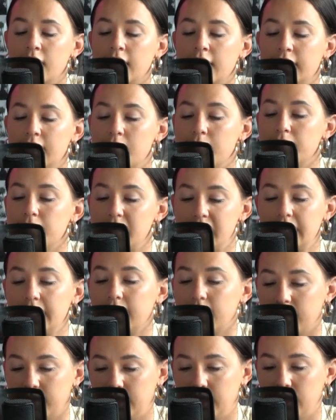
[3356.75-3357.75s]
He
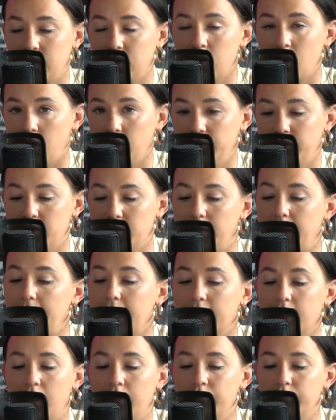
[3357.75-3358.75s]
immediately called for
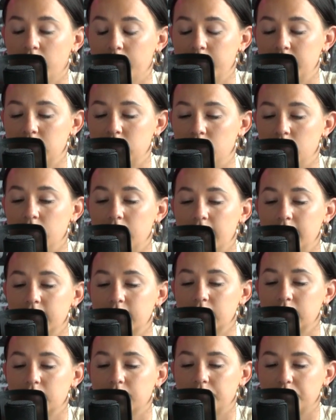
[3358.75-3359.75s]
backup from his
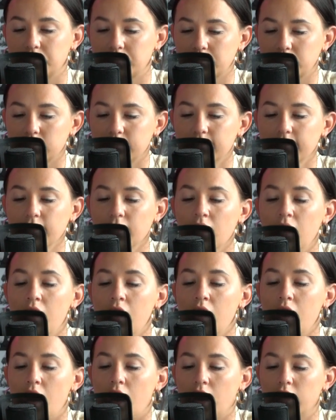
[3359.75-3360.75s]
units.
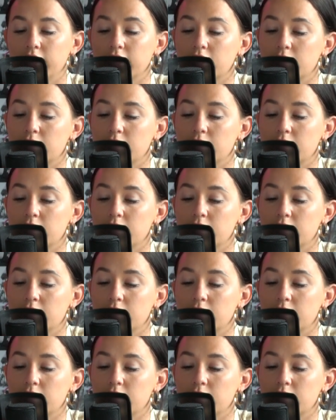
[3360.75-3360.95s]
On the